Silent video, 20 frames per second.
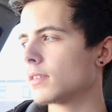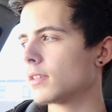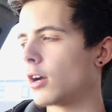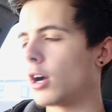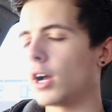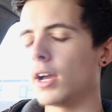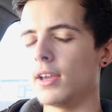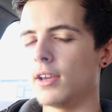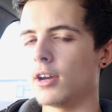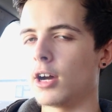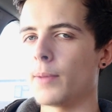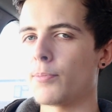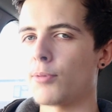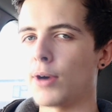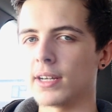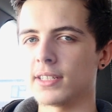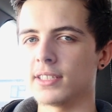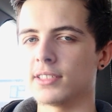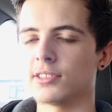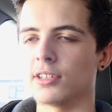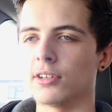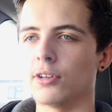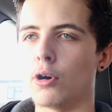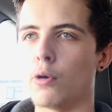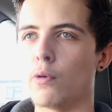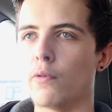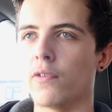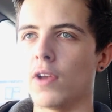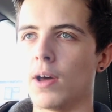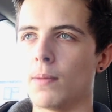I practice a
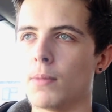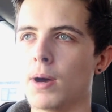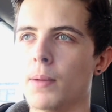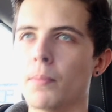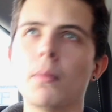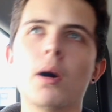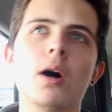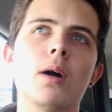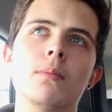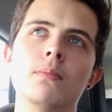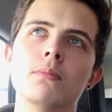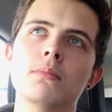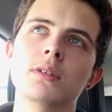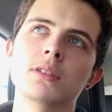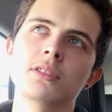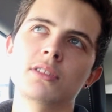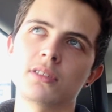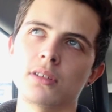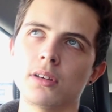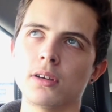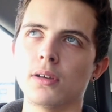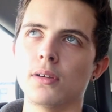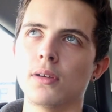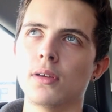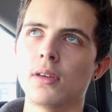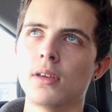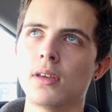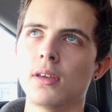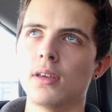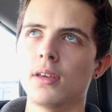lot with like my mum, so
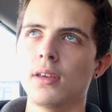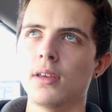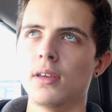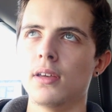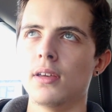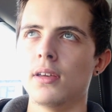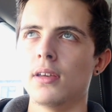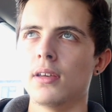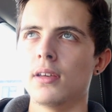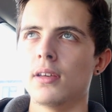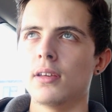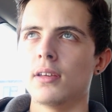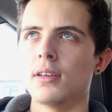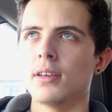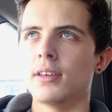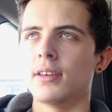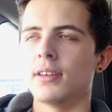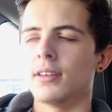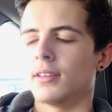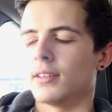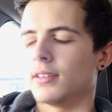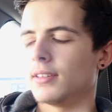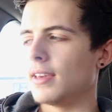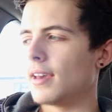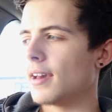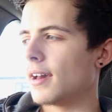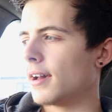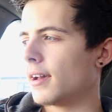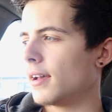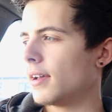
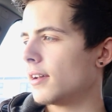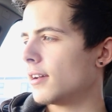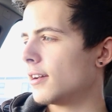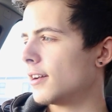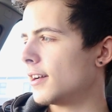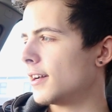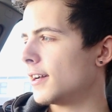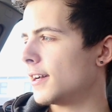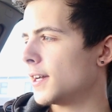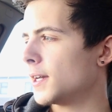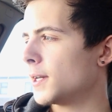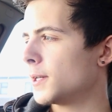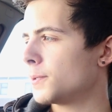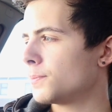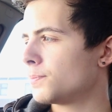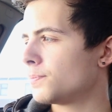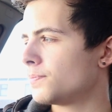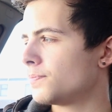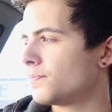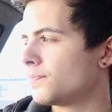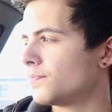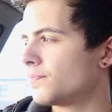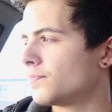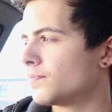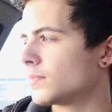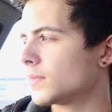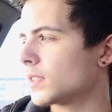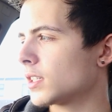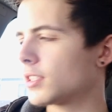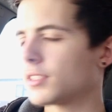yeah.
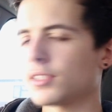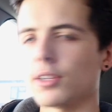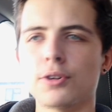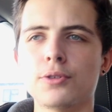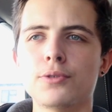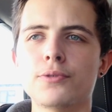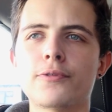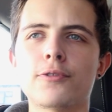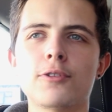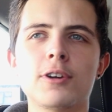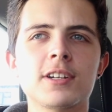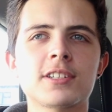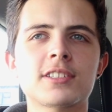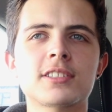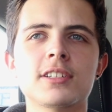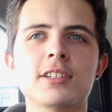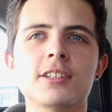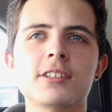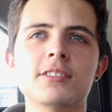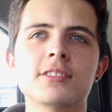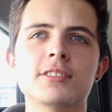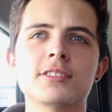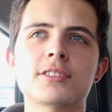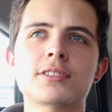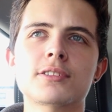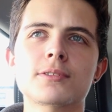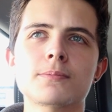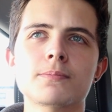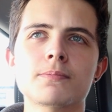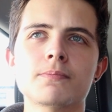So for
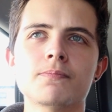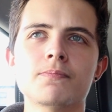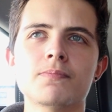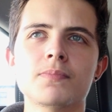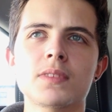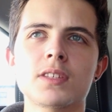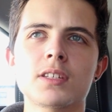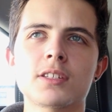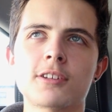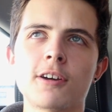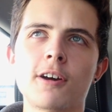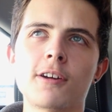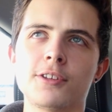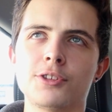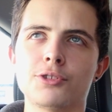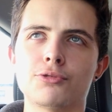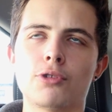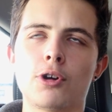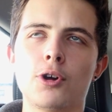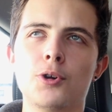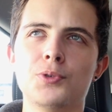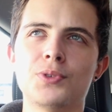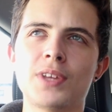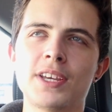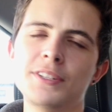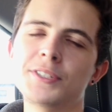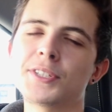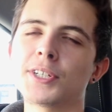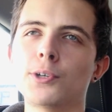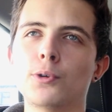instance, turning the road, they
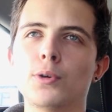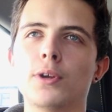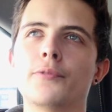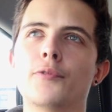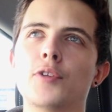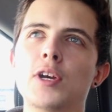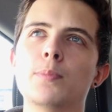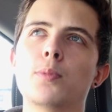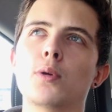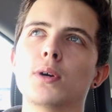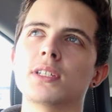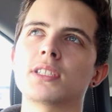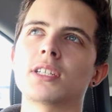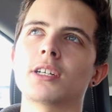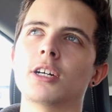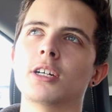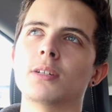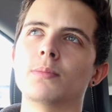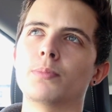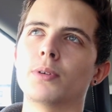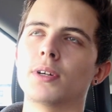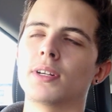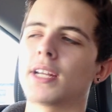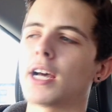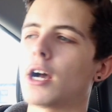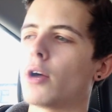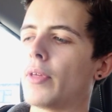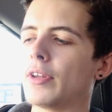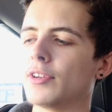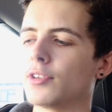used to call it a 3-point turn, but
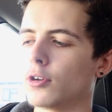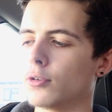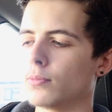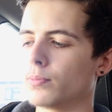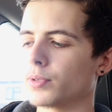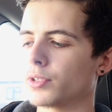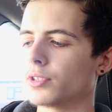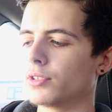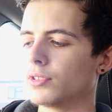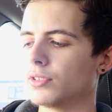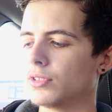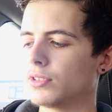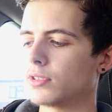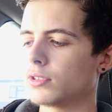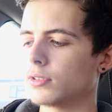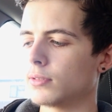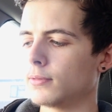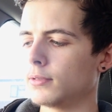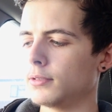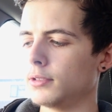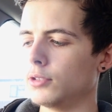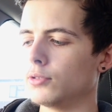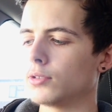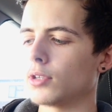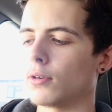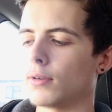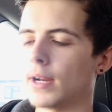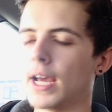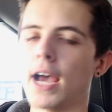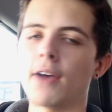now they don't, because you
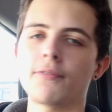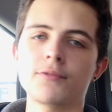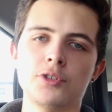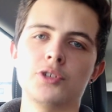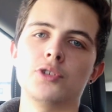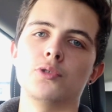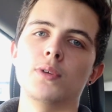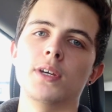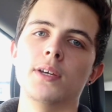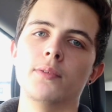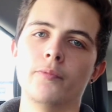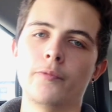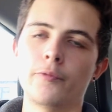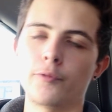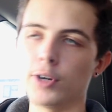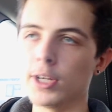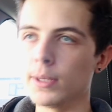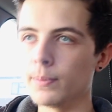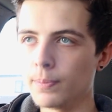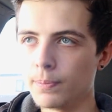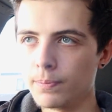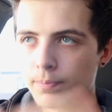don't have to do it in three